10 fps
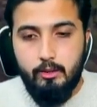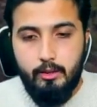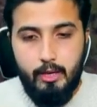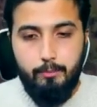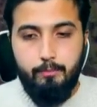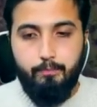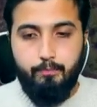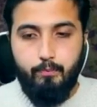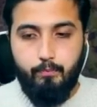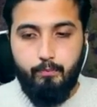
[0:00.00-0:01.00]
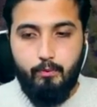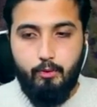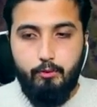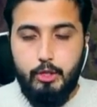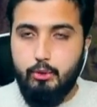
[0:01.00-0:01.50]
Now,
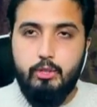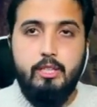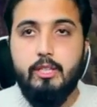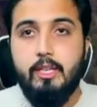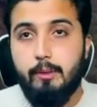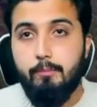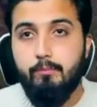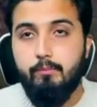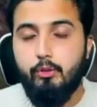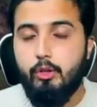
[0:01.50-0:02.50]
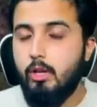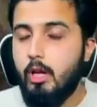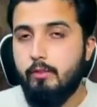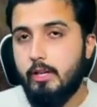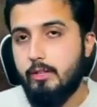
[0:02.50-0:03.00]
we use internet for a
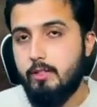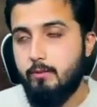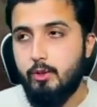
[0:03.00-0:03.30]
lot of things.